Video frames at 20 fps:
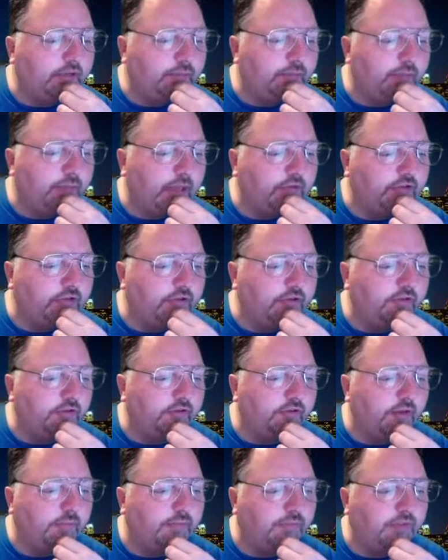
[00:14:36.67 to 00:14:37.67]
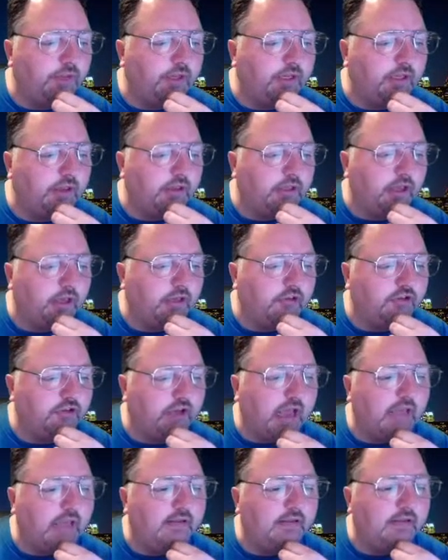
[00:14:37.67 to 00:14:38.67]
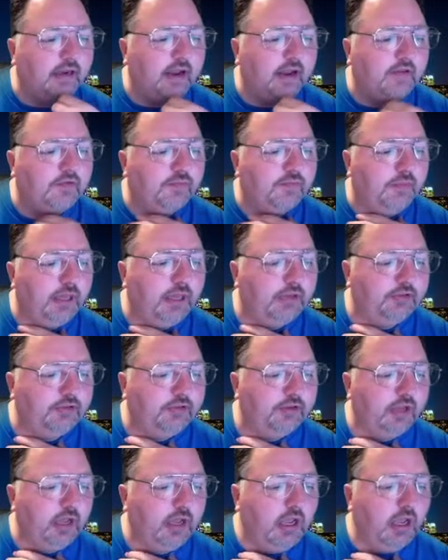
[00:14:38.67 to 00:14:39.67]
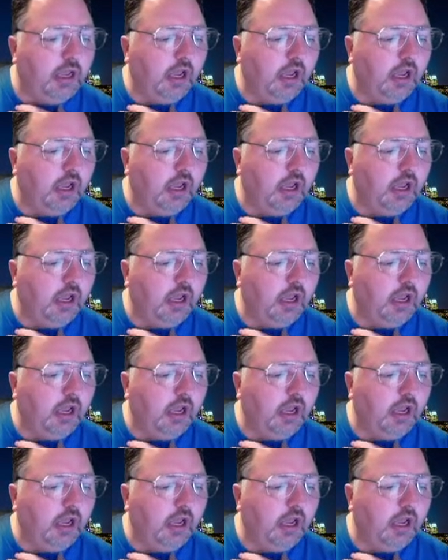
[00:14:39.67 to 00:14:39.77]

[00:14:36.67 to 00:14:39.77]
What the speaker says: mentioned something in the chat that I've missed,